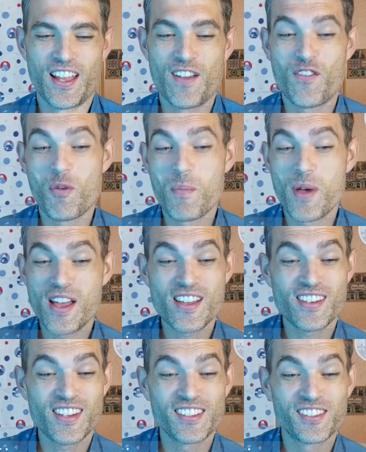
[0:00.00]
If a
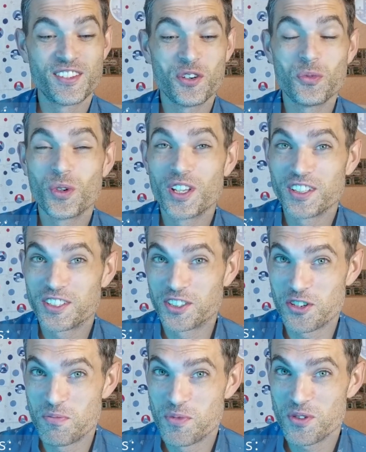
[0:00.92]
man is not willing to
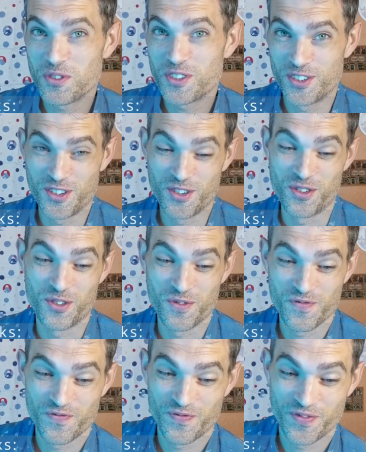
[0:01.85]
commute to you
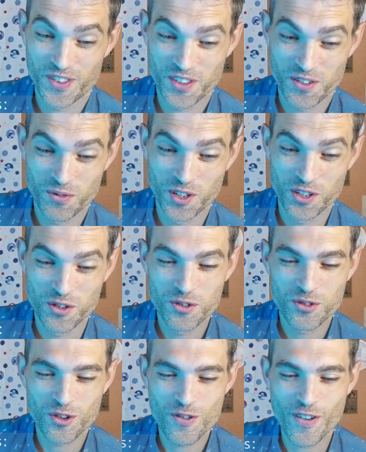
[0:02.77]
when you
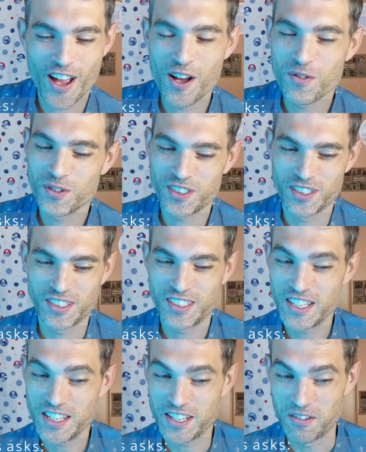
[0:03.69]
drove hours to
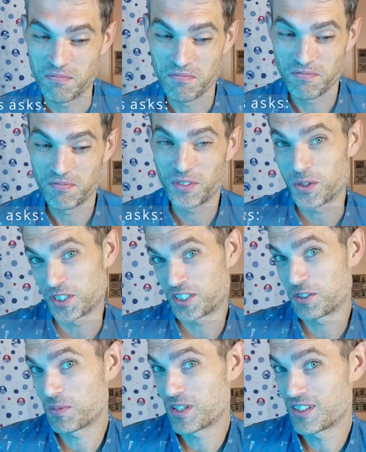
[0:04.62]
see him,
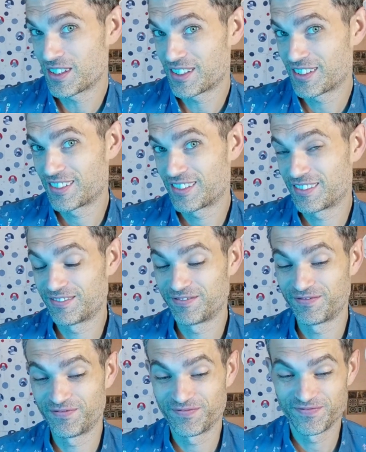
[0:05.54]

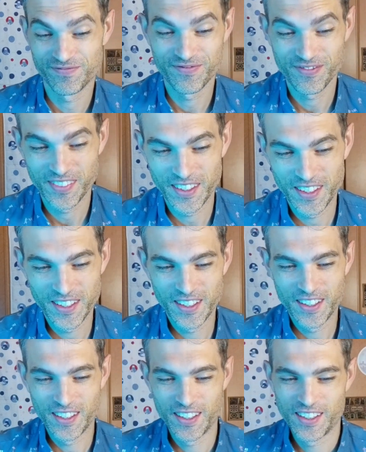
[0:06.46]

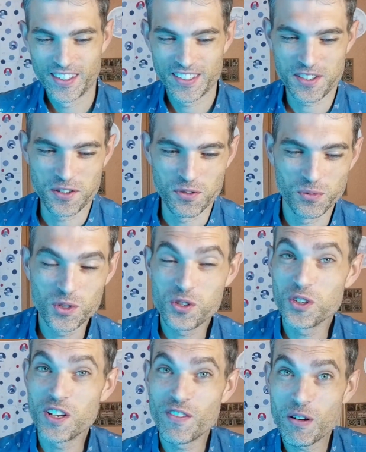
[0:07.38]
So would
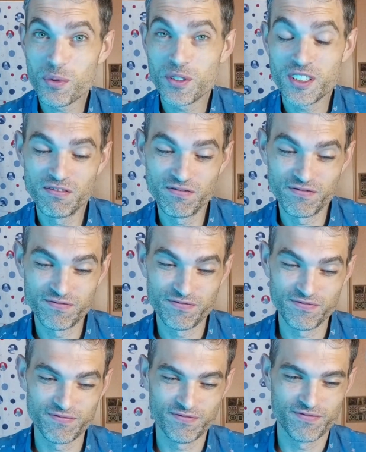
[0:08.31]
you give up on him?
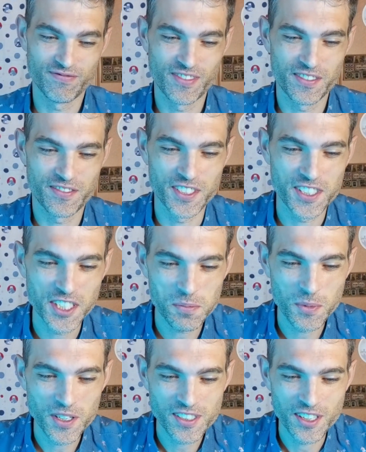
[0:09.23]
For
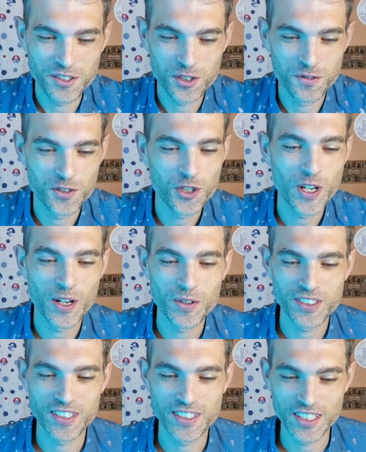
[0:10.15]
6 months I drove 2
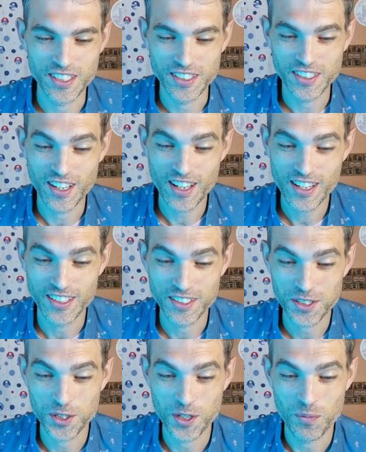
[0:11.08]
hours to see this guy
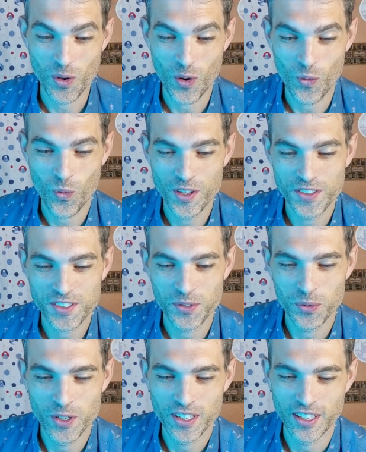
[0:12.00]
and saw him once a
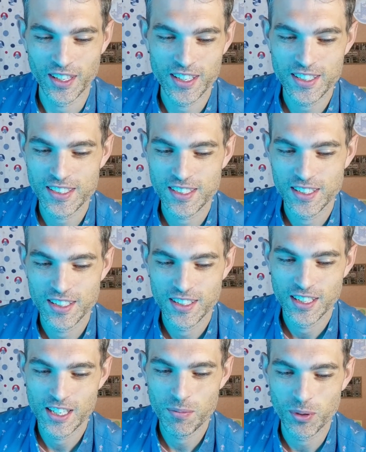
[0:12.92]
week at least.
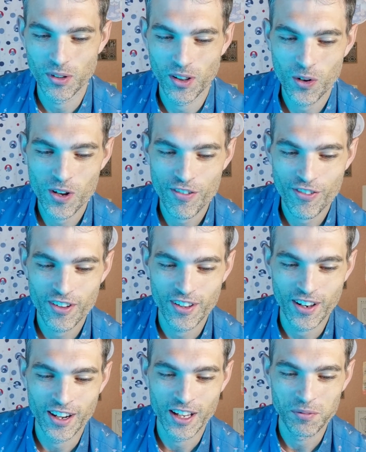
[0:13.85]
He put low
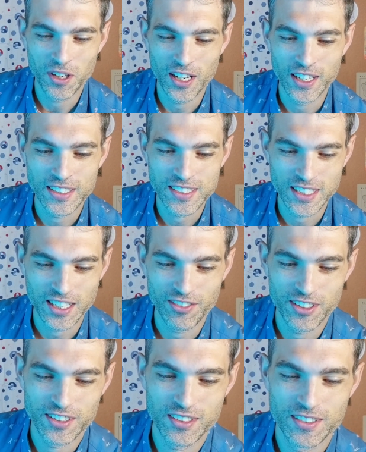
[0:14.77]
effort and I'm getting sick
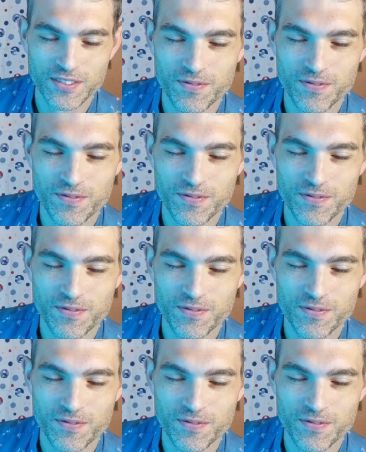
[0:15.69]
of it.